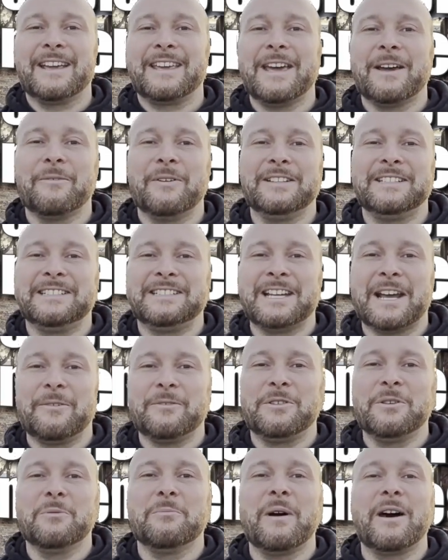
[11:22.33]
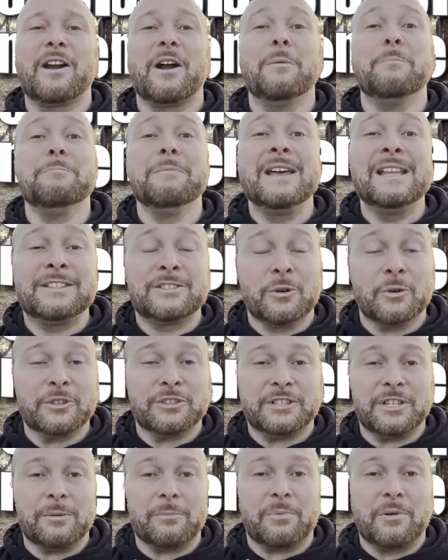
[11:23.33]
I can't wait to chat with you about our
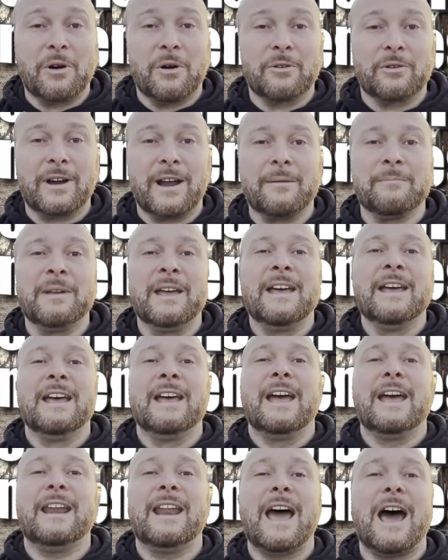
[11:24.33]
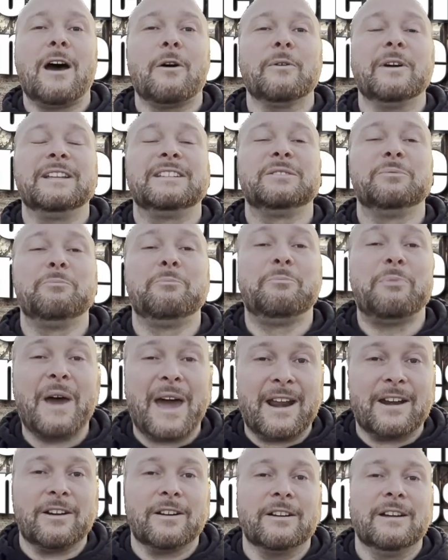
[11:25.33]
mentorship program and how it's
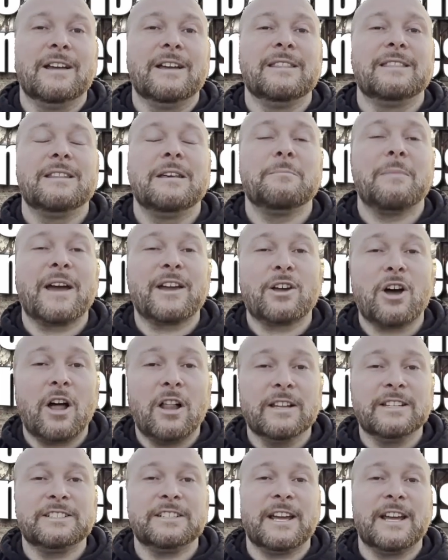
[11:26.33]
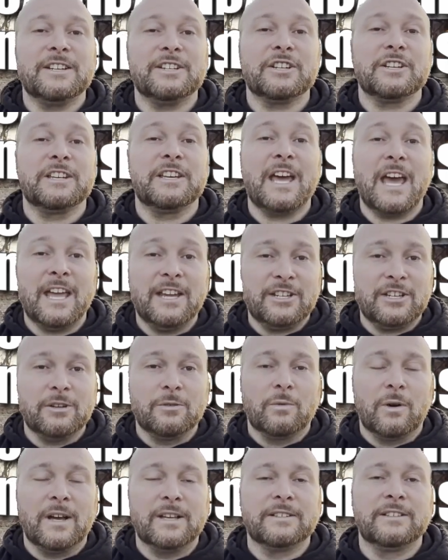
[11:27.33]
better than my college
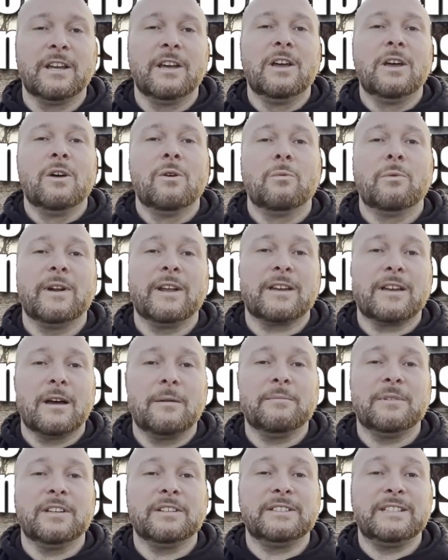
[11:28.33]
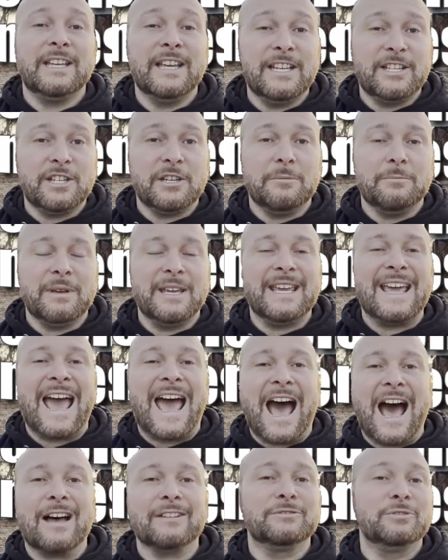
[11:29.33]
education was when it comes to teaching me
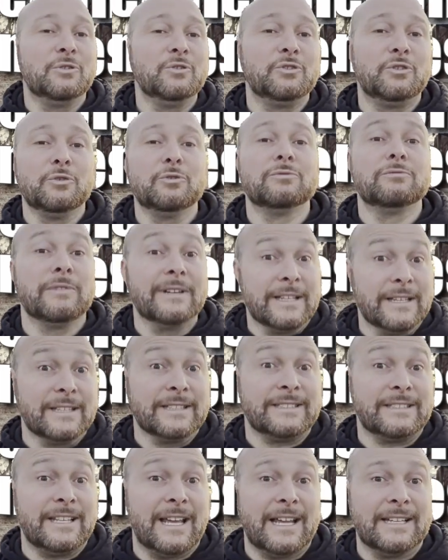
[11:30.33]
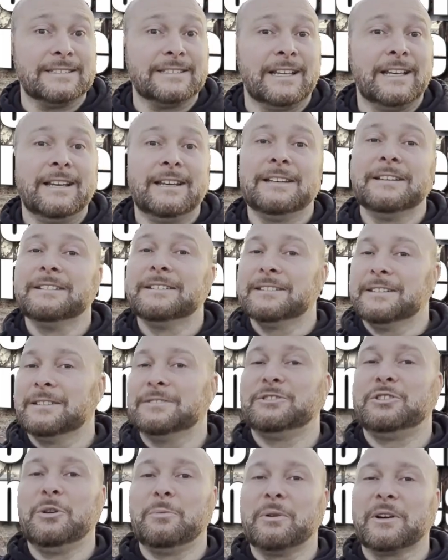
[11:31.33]
how to do real estate.
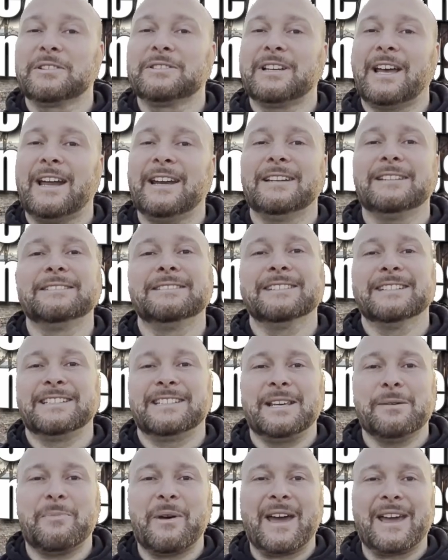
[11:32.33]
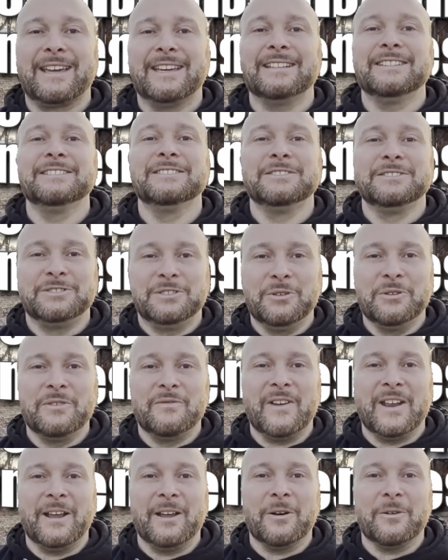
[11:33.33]
Super excited. Let's get back into
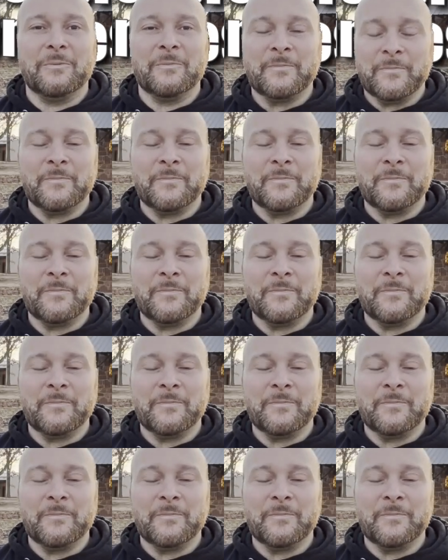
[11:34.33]
the video.